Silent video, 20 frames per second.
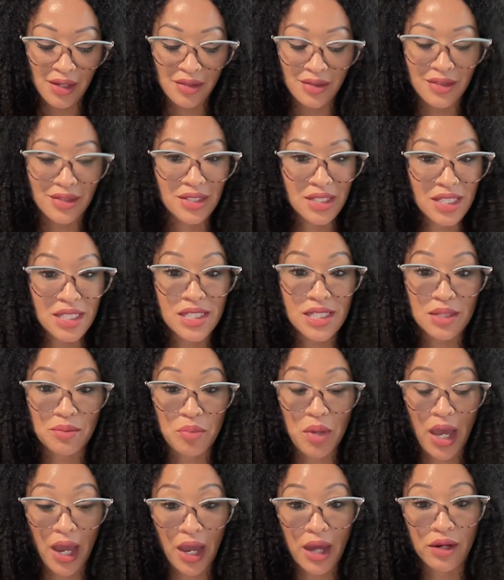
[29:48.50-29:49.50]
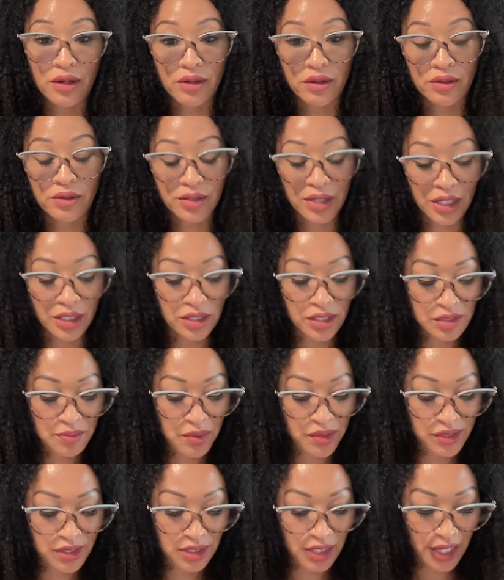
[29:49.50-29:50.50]
This is a pattern that this
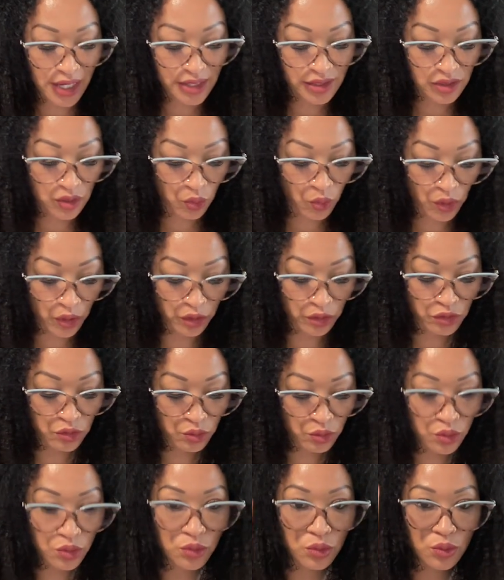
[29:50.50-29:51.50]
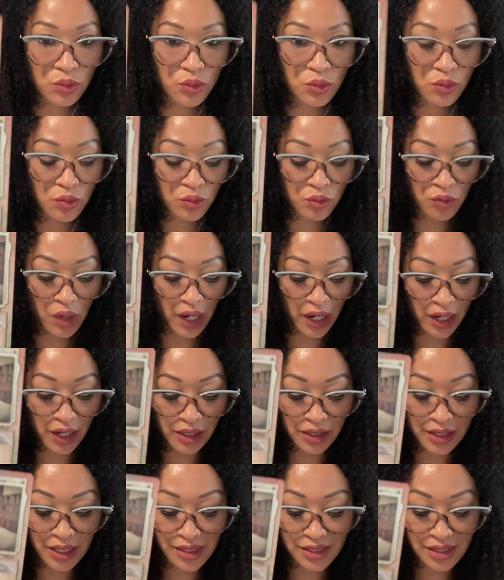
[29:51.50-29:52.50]
person has to work through,
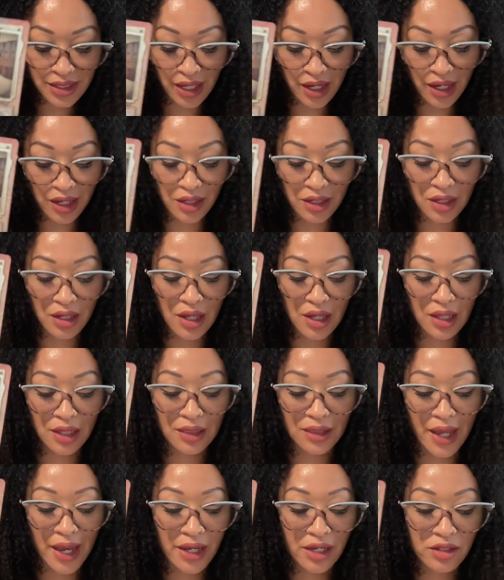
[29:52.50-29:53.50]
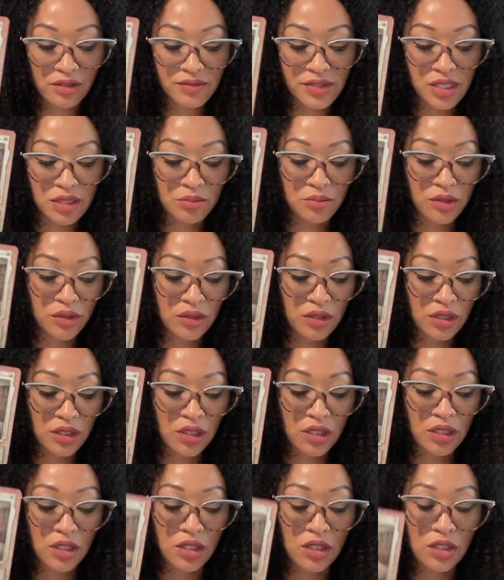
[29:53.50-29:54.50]
right? That's that lack of
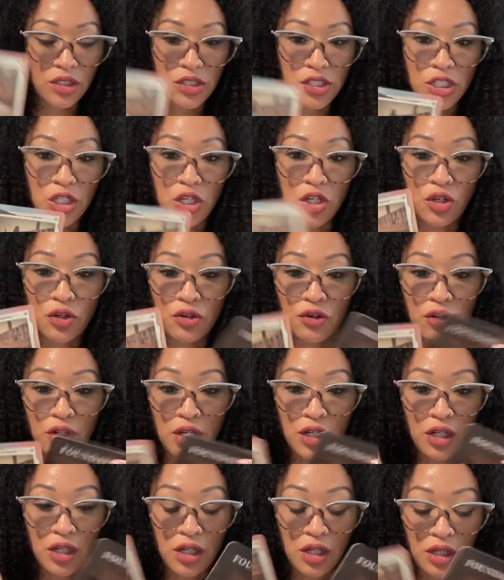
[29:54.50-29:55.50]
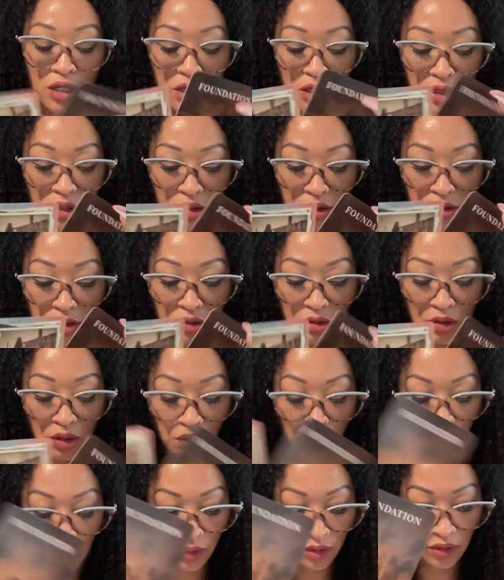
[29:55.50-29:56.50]
stability, security. You
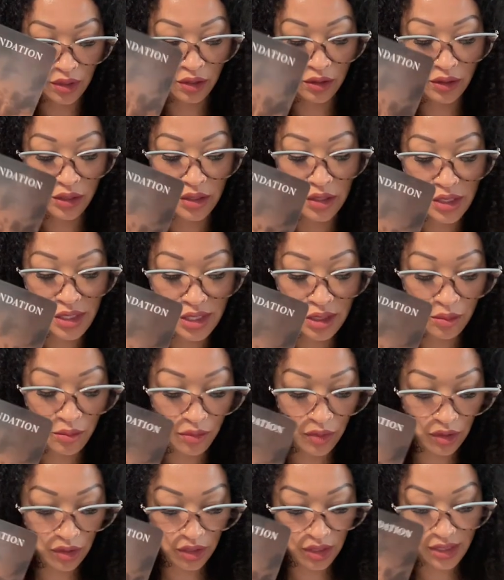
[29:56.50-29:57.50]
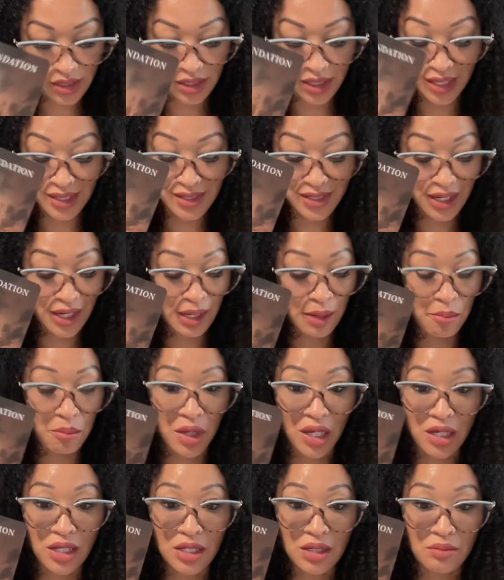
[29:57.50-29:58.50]
know, they're in this. That's that
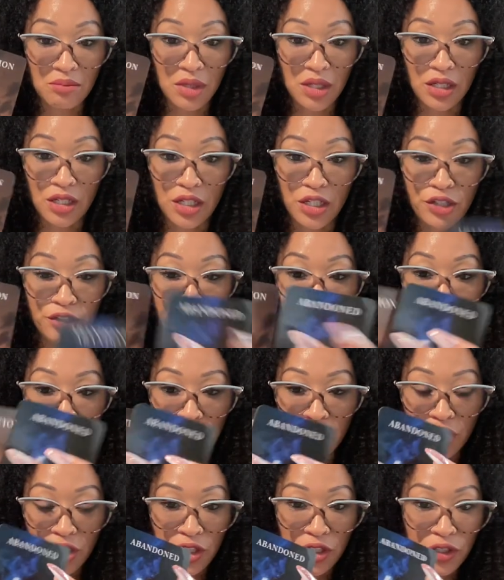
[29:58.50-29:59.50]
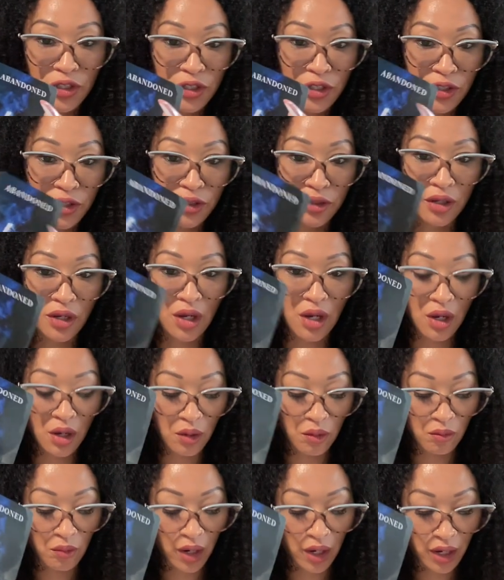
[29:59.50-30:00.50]
abandonment energy here,
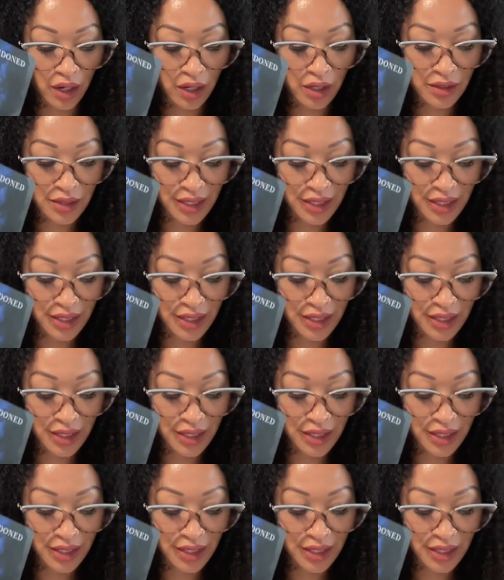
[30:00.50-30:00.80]
right?